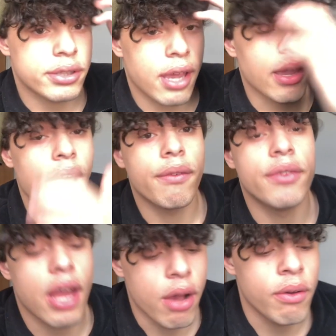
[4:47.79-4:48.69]
that I have
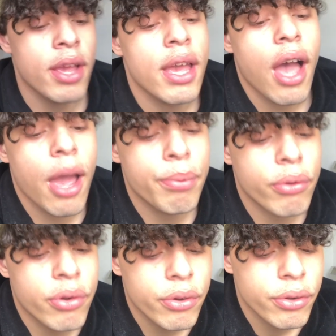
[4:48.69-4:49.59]
now. I
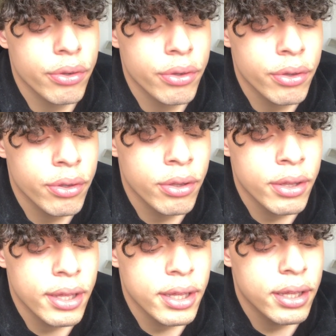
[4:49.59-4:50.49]
bought.
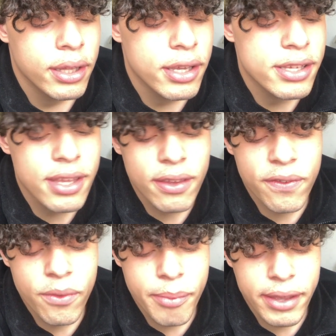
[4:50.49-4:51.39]
It says it's
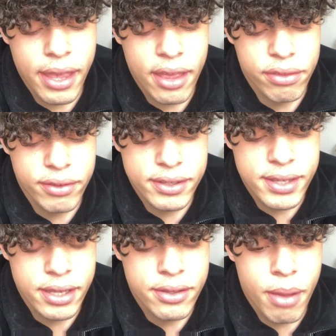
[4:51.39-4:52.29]
for my hair
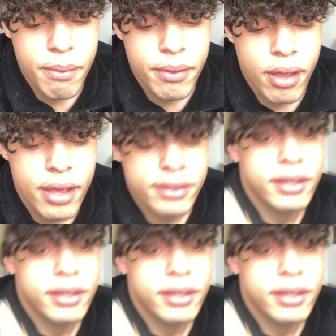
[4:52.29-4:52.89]
3C. It's a